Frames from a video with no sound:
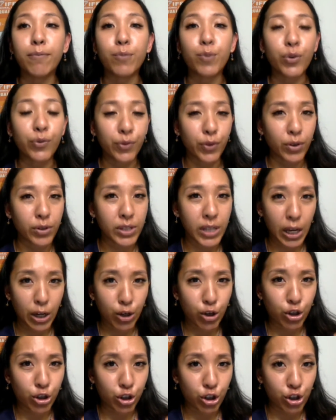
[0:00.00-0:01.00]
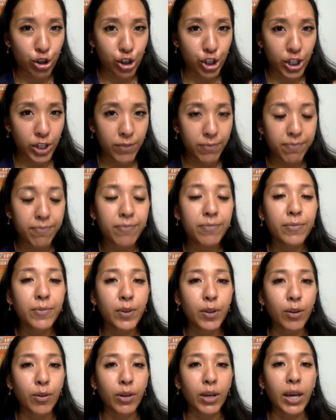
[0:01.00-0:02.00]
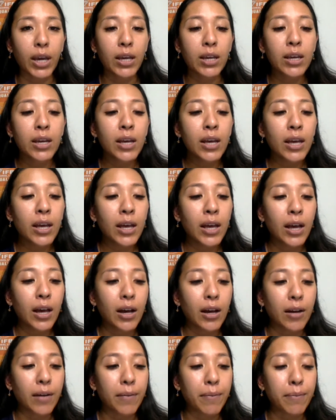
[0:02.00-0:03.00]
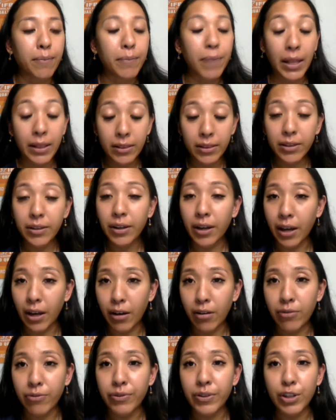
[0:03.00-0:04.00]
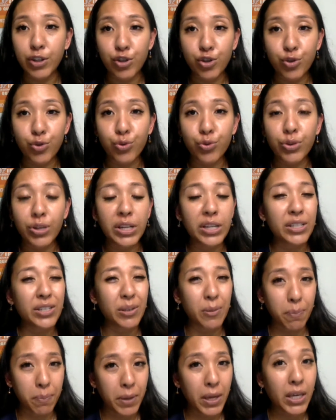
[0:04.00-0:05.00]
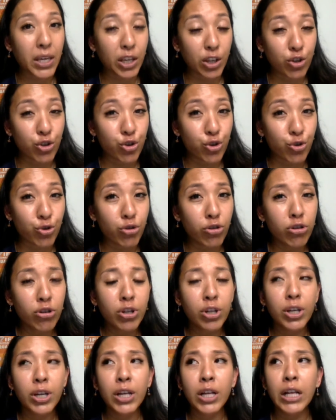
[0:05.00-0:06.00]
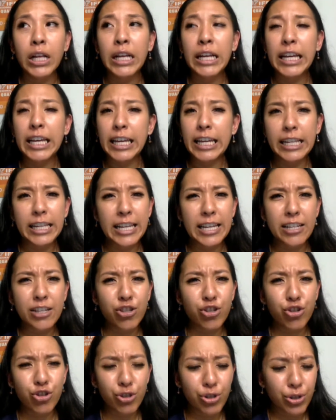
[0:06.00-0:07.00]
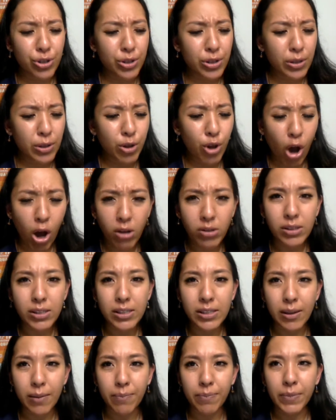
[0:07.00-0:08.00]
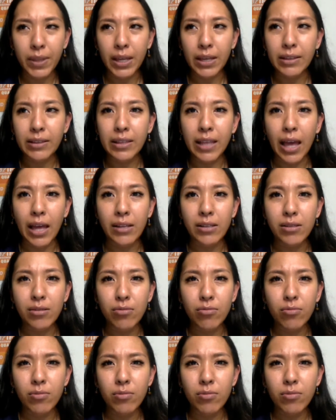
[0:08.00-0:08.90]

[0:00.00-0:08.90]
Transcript: with your psychology. Okay, mental health issue is a big issue. It is not something that